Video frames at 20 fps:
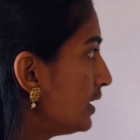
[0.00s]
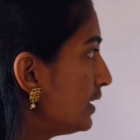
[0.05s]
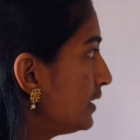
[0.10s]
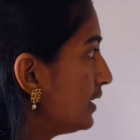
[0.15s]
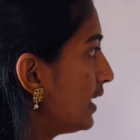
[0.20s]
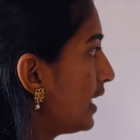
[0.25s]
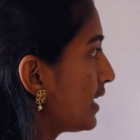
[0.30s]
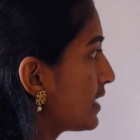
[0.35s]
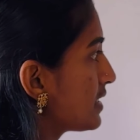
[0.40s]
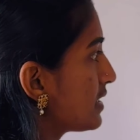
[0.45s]

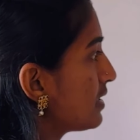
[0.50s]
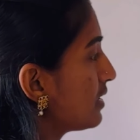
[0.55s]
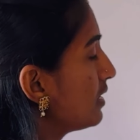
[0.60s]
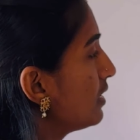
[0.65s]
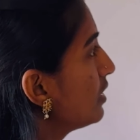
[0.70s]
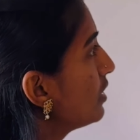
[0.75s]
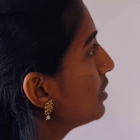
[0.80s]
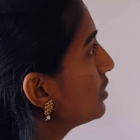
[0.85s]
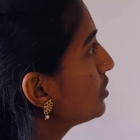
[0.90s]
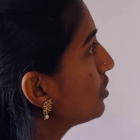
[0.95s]
Next,
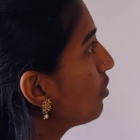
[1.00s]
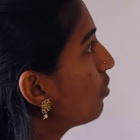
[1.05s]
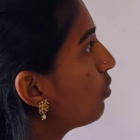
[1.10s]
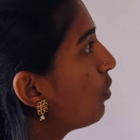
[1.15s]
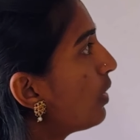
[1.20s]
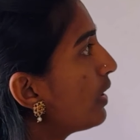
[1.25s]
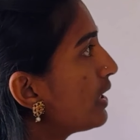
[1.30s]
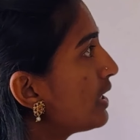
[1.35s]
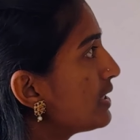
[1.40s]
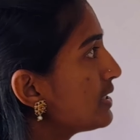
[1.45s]
so
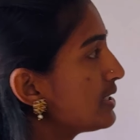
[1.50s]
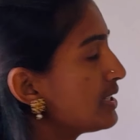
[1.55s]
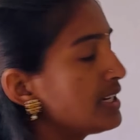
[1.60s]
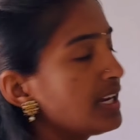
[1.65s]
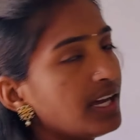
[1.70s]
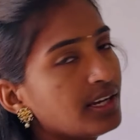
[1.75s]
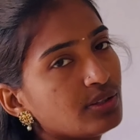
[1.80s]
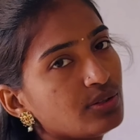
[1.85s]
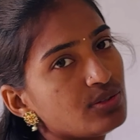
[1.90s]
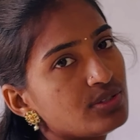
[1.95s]
what is an
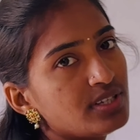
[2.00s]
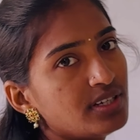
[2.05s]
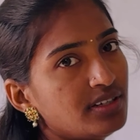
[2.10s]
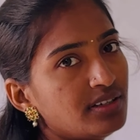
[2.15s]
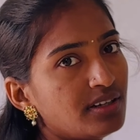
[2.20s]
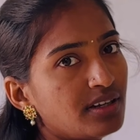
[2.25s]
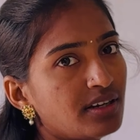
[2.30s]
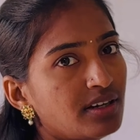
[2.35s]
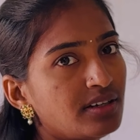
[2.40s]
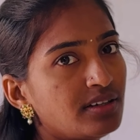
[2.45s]

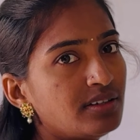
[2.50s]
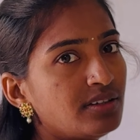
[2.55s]
orthocenter?